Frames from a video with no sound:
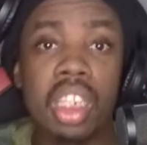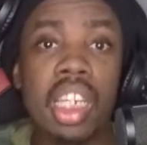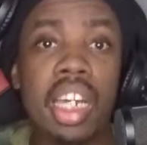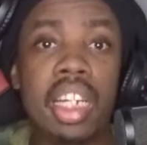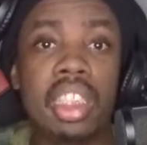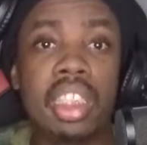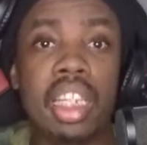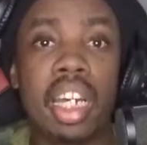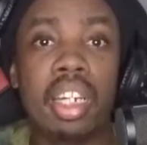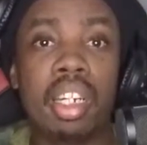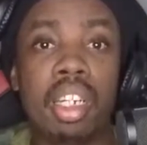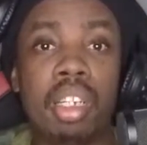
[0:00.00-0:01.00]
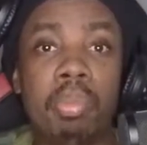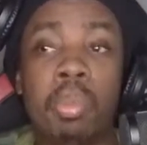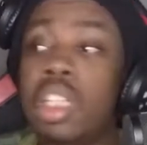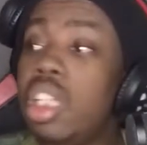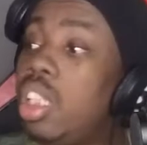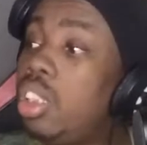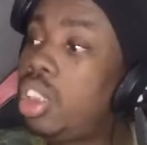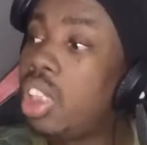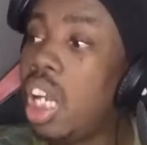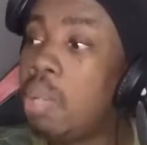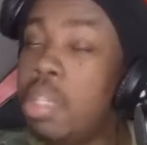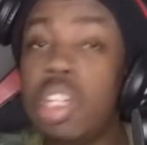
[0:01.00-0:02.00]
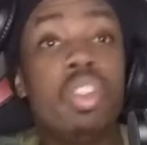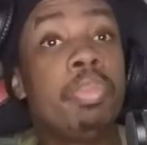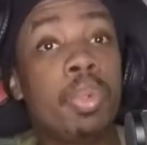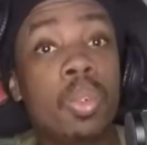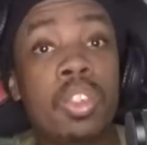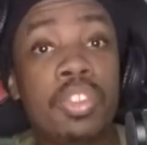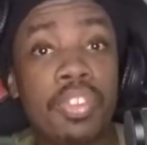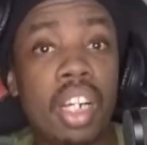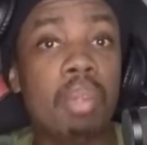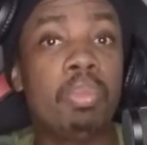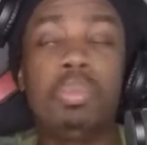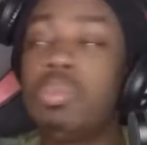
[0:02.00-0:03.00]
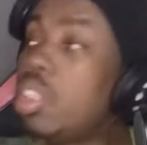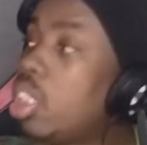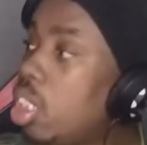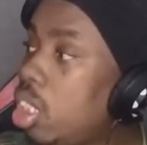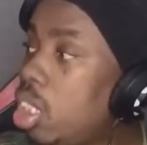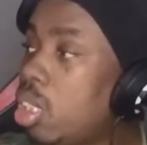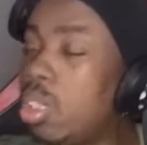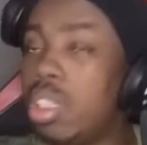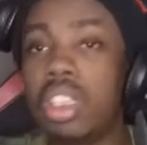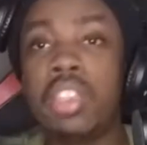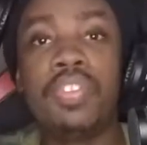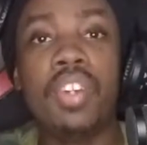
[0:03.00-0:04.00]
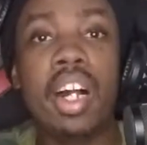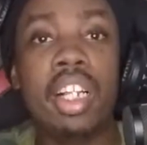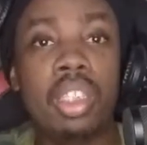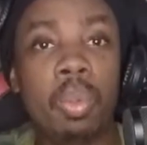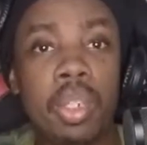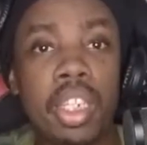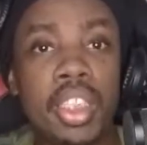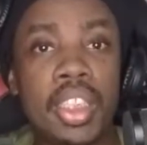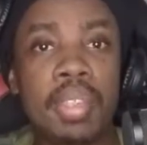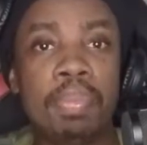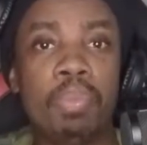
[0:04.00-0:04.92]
You understand? But he shall be reproved from, the faulty ways.